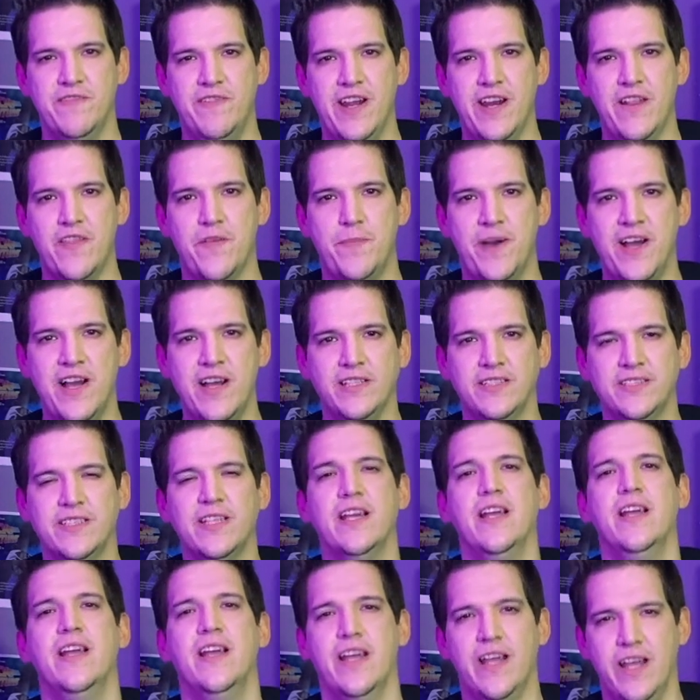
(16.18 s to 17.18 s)
of Out of the Box.
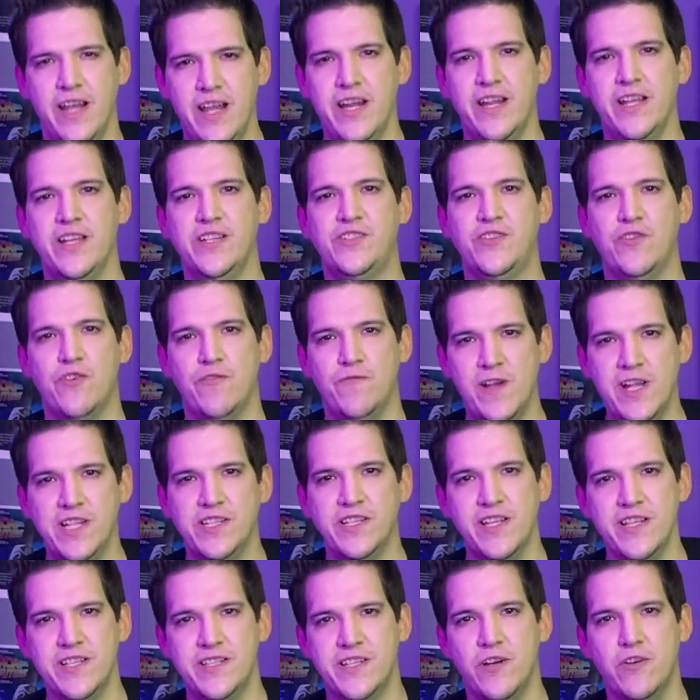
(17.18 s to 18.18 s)
It is your
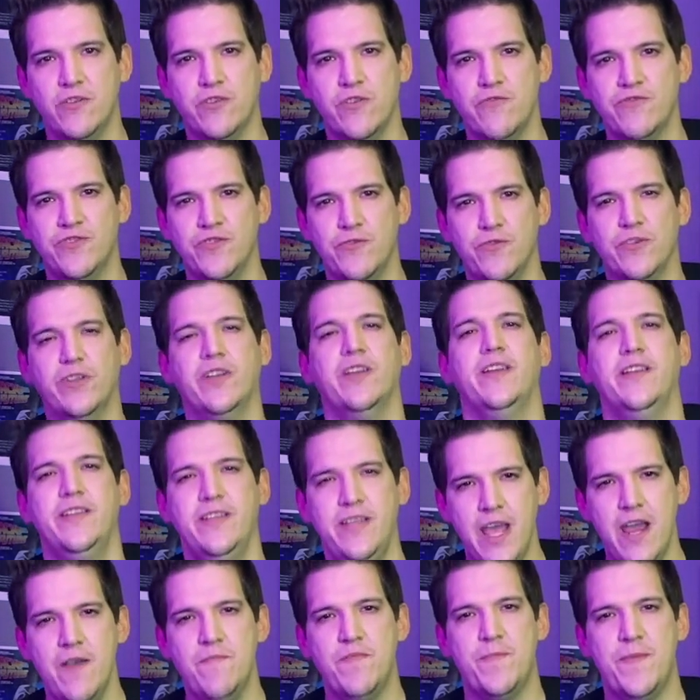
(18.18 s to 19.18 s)
resident Delco Dork
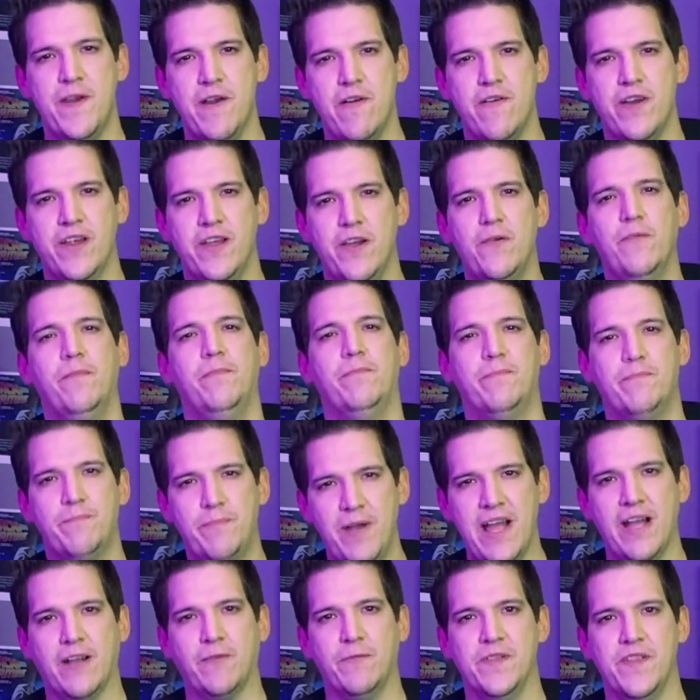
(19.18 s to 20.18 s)
Gabe Riberio
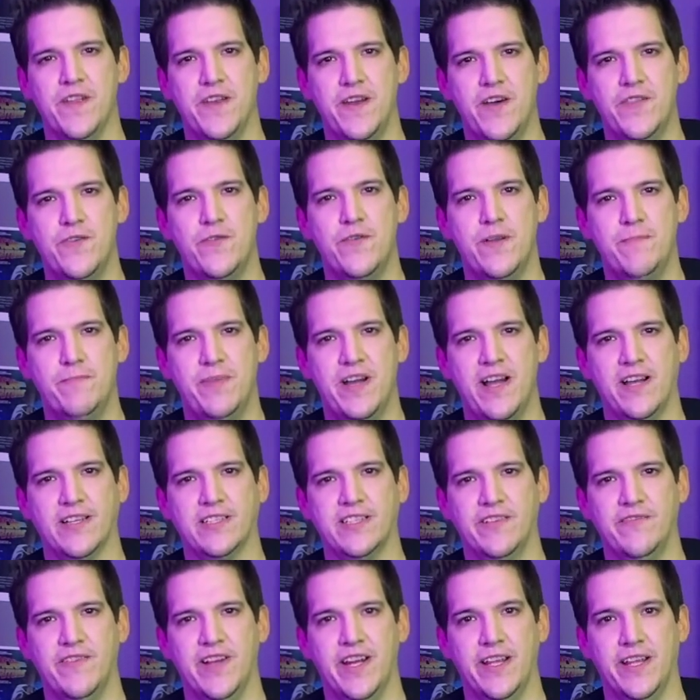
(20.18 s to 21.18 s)
back with another
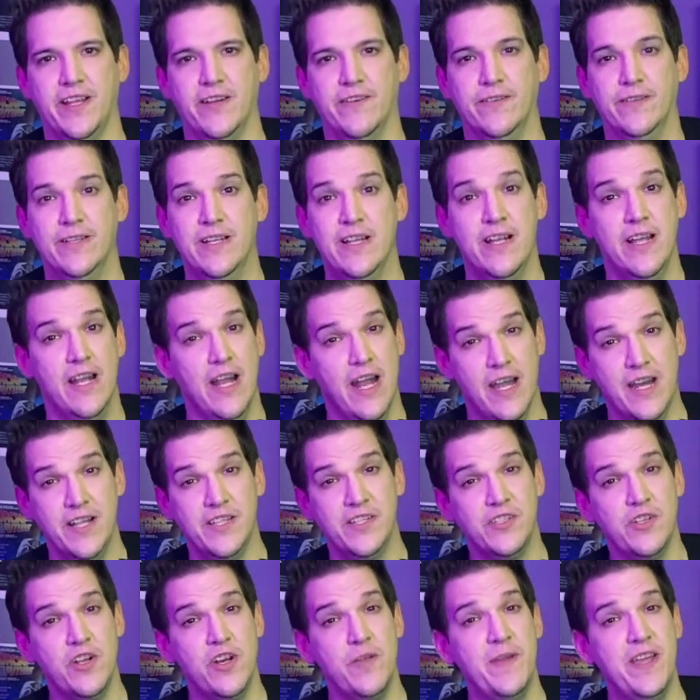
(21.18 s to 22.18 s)
unboxing video. And this
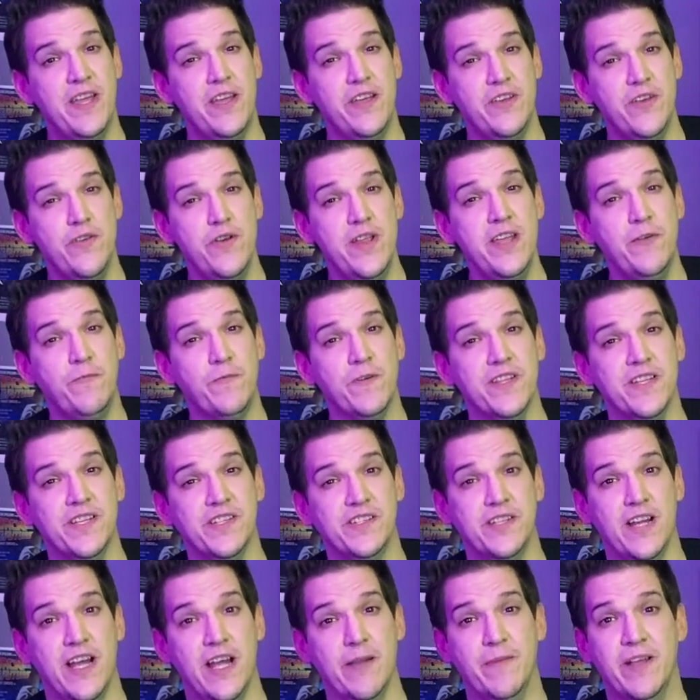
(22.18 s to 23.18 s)
is going to be a unique one this
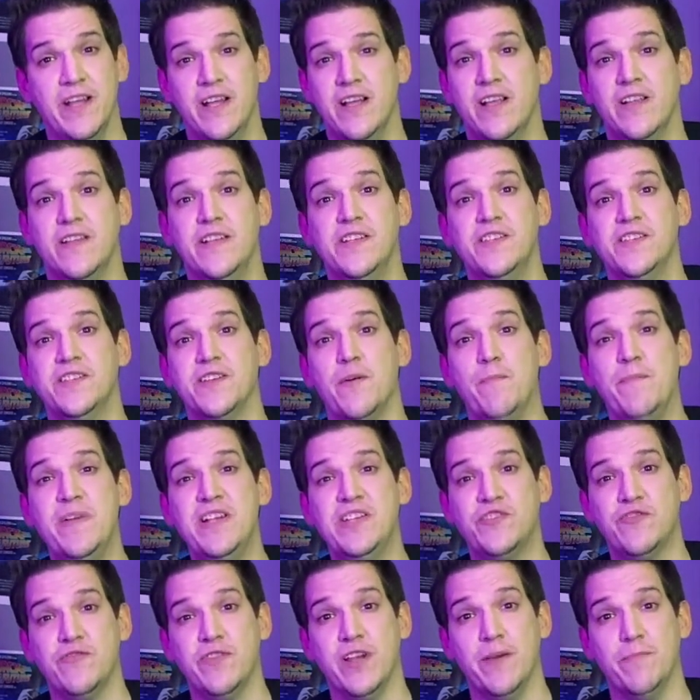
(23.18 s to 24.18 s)
time. This is a
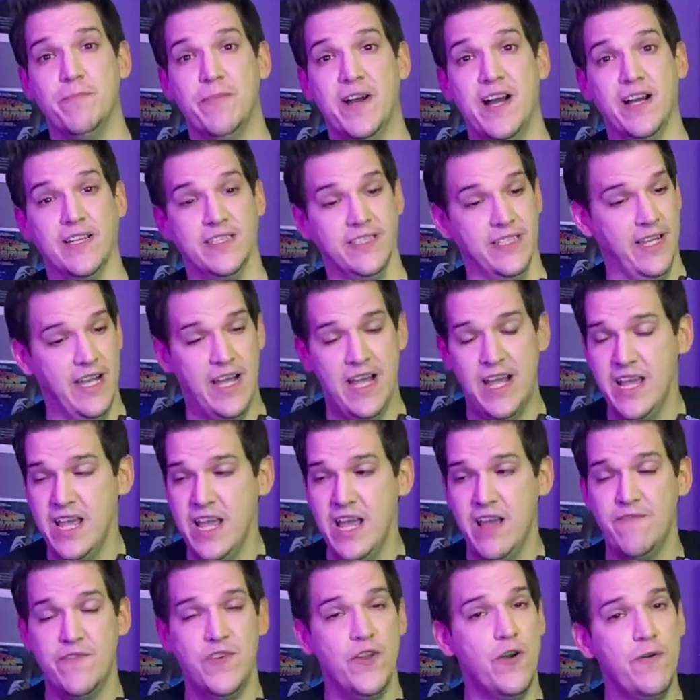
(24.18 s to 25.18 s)
mystery unboxing. I
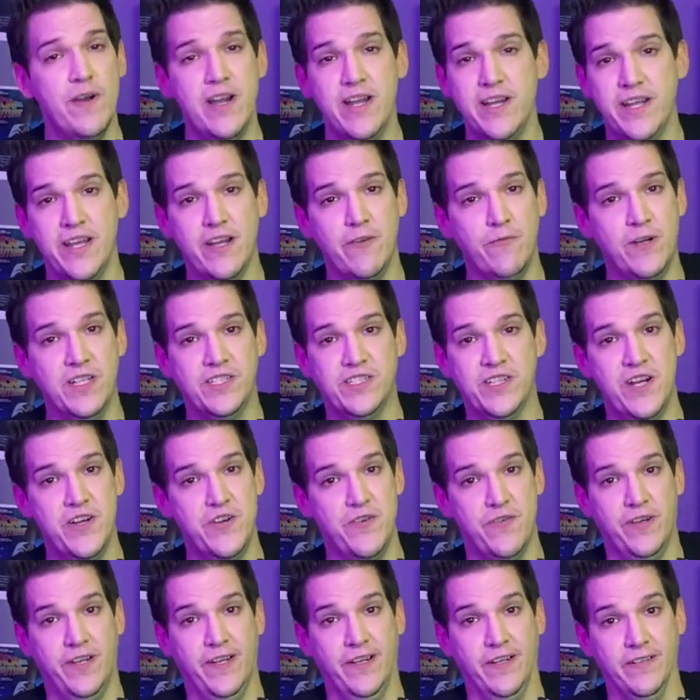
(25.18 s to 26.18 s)
have no idea what's
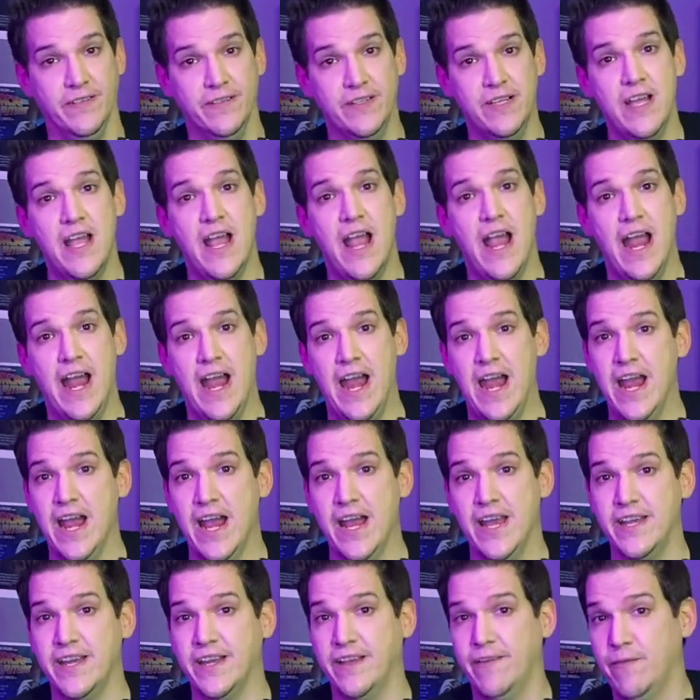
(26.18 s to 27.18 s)
under here.
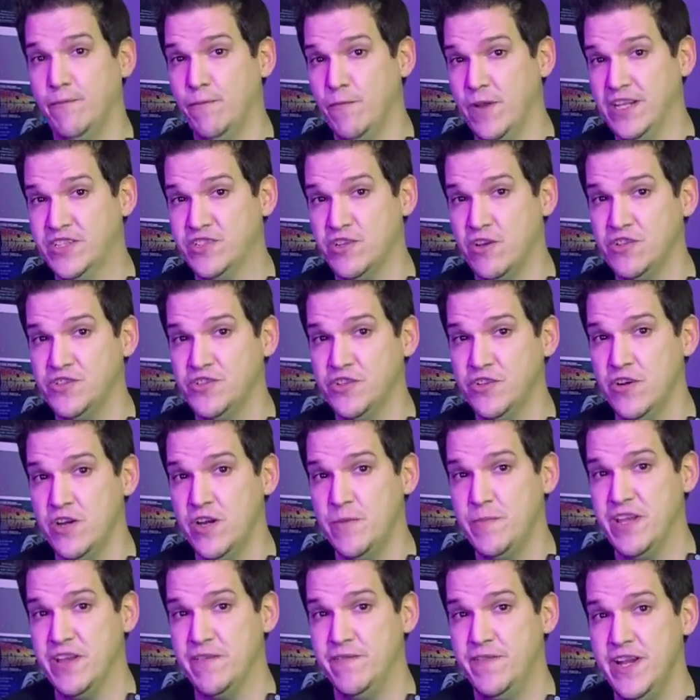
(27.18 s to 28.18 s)
And it's also going to
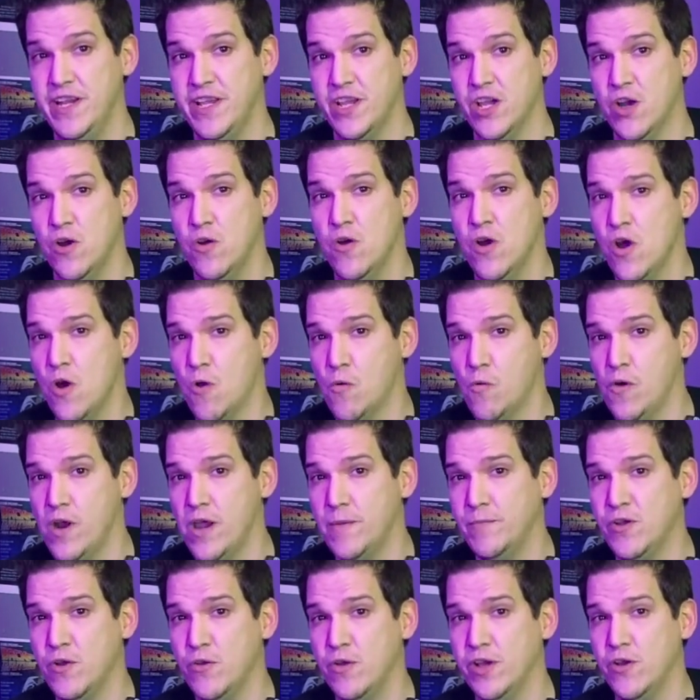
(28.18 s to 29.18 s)
be a video where
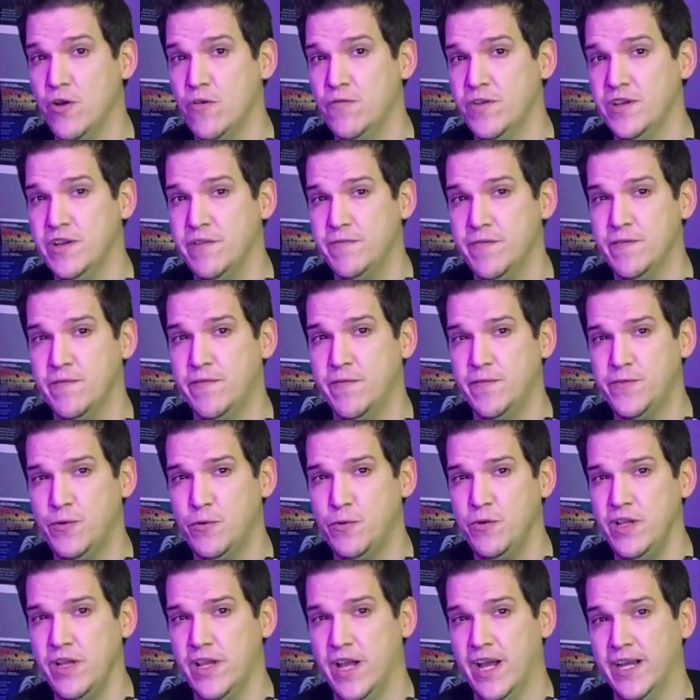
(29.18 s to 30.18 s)
I'm going over different
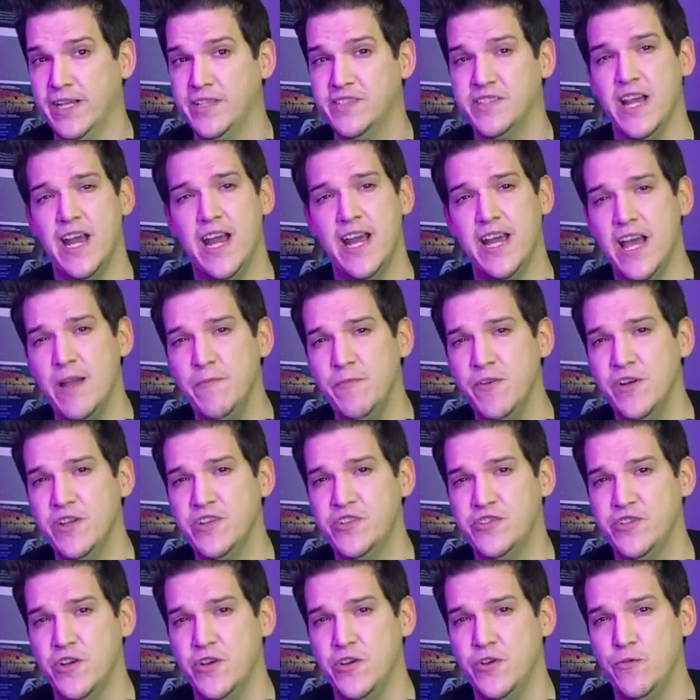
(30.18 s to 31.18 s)
toy lines, and I'm going to
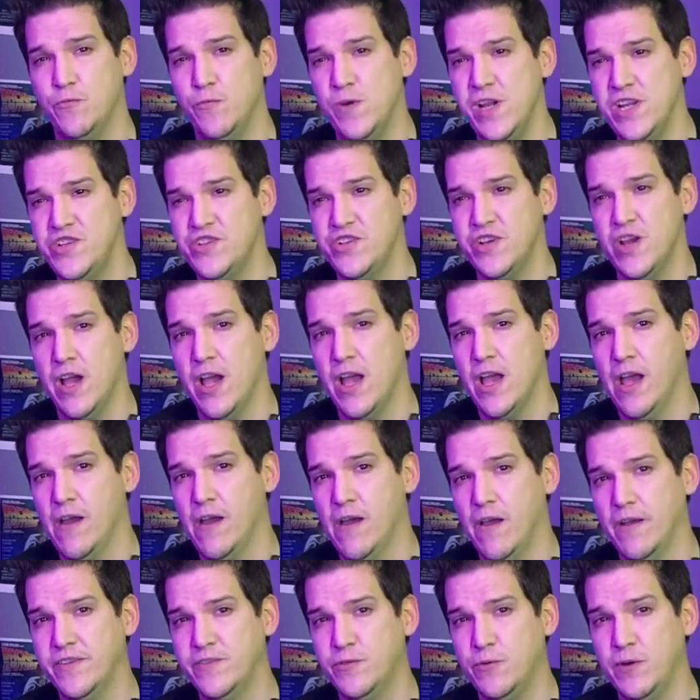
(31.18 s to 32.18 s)
show you which
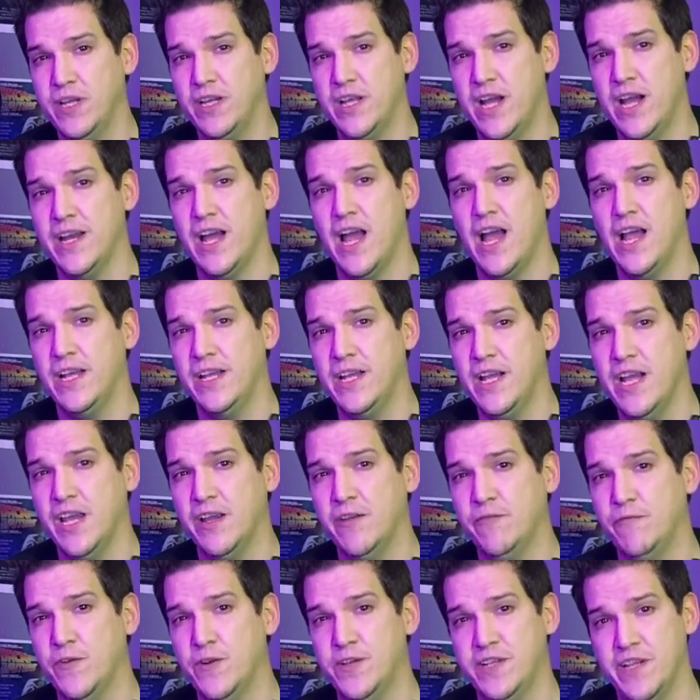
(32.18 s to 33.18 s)
toy line I
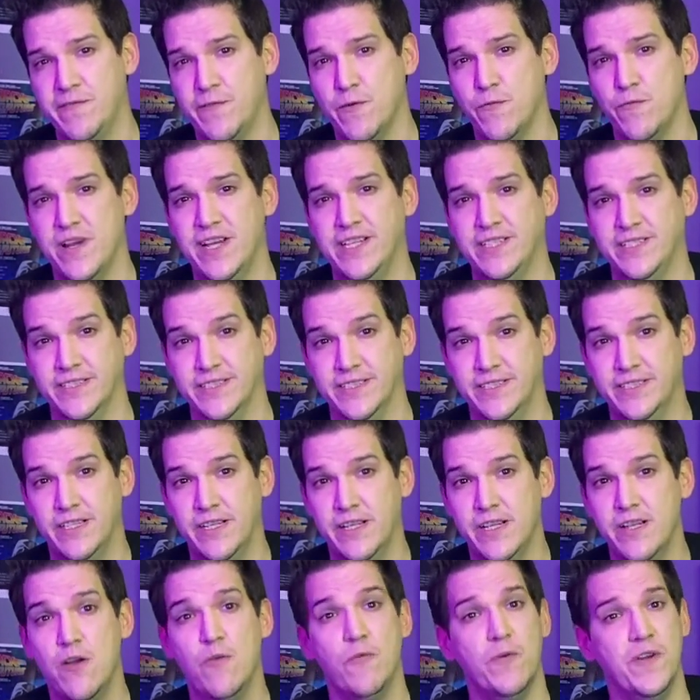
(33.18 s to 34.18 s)
like for different reasons.
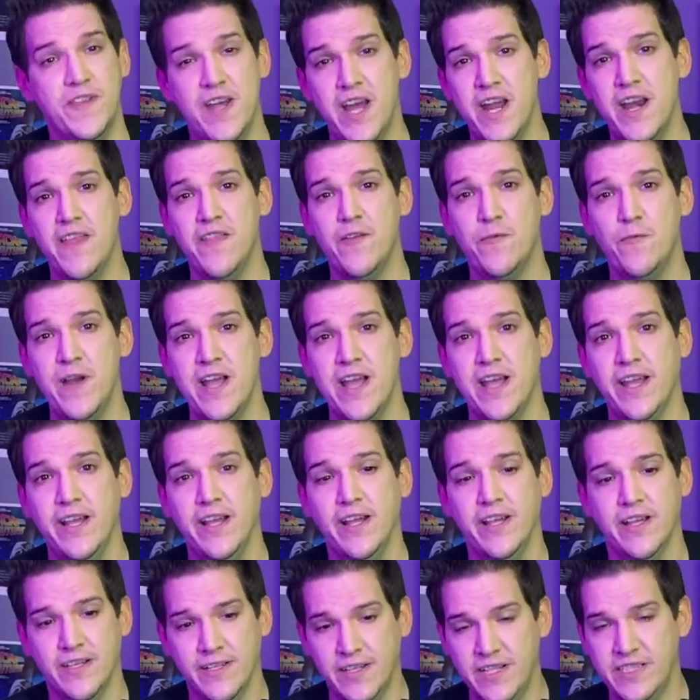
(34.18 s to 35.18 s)
With that out of the way,
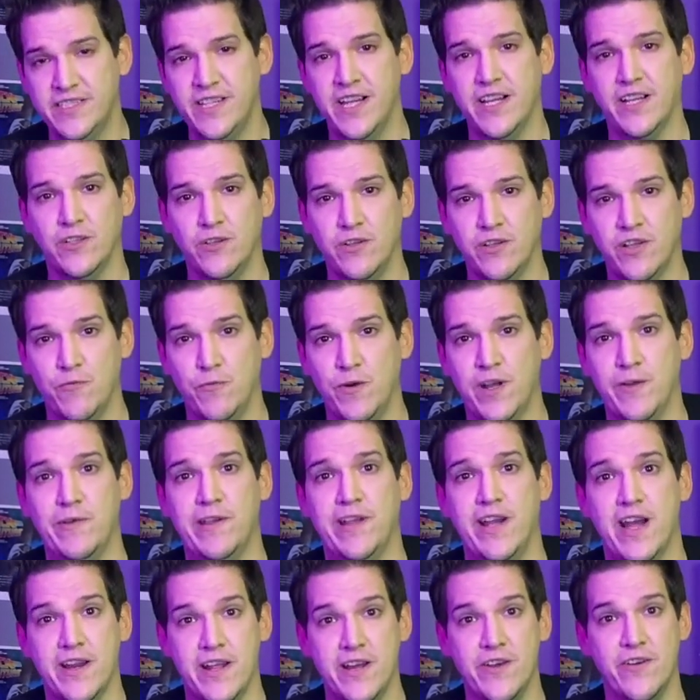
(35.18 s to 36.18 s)
let's take a look at what we
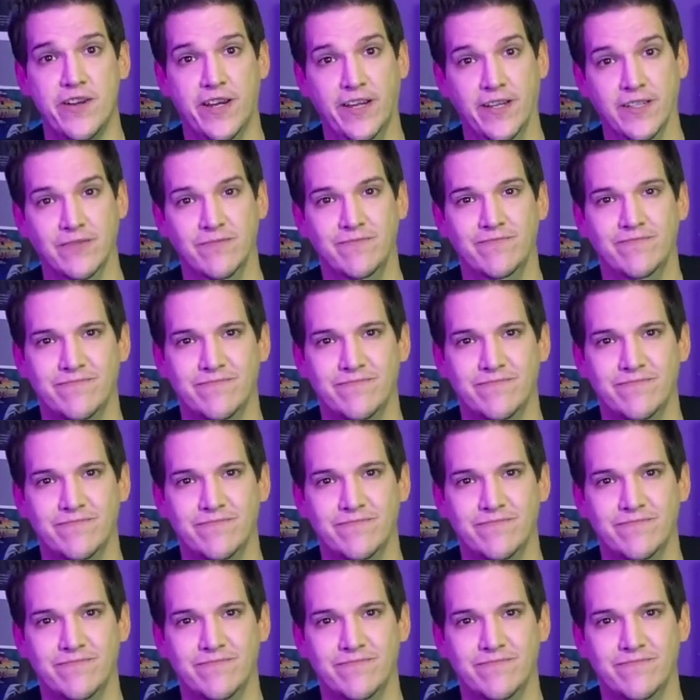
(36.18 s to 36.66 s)
got under here.